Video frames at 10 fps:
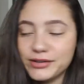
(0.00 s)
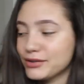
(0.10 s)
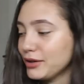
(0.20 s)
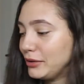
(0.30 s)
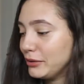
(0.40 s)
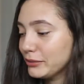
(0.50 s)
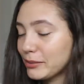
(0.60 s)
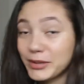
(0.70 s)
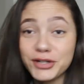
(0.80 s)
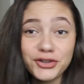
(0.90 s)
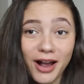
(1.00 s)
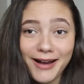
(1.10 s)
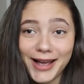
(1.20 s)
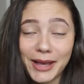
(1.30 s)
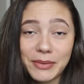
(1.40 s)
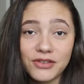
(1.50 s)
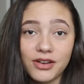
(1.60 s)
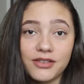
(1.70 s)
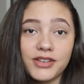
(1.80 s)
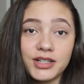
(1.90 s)
so I'm gonna try, but if
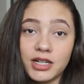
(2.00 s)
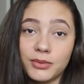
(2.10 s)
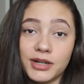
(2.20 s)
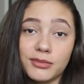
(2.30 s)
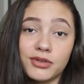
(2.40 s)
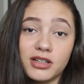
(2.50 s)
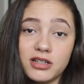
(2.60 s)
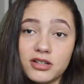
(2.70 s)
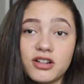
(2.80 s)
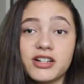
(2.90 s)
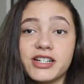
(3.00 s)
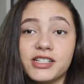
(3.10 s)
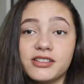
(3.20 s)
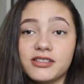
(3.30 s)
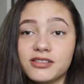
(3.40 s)
I offend anyone, I'm really sorry.